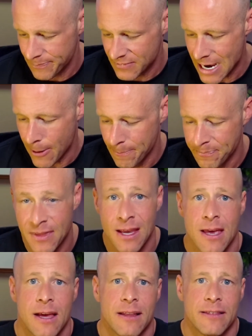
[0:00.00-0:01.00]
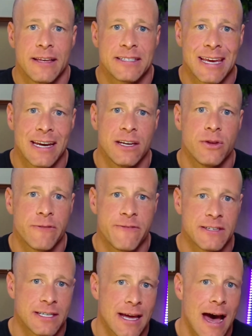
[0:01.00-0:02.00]
Now, let's get into the
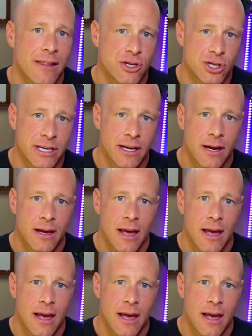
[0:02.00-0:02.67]
physiology